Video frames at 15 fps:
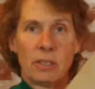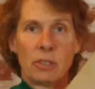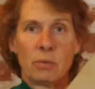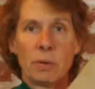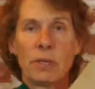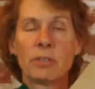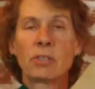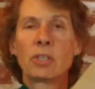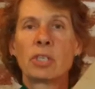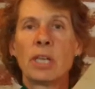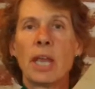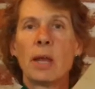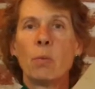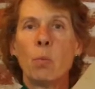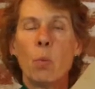to
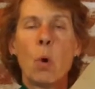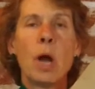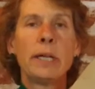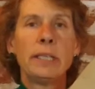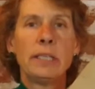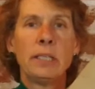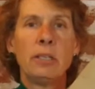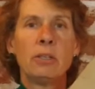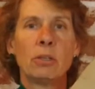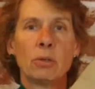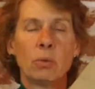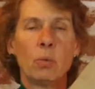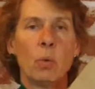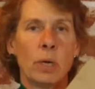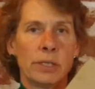understand what
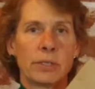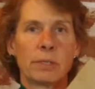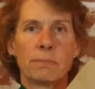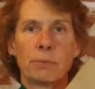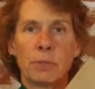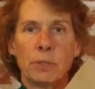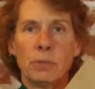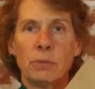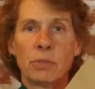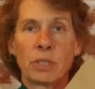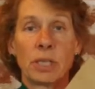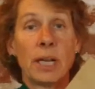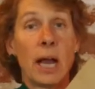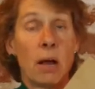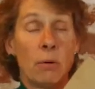year was it
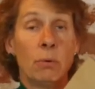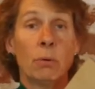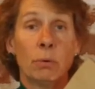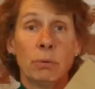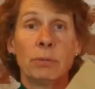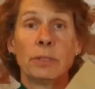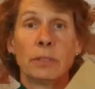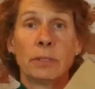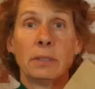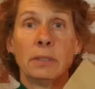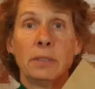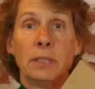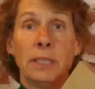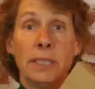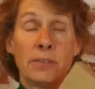produced and how old
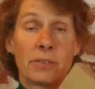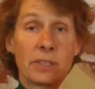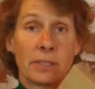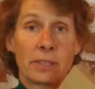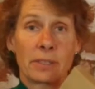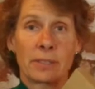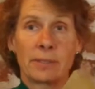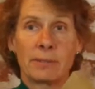is it.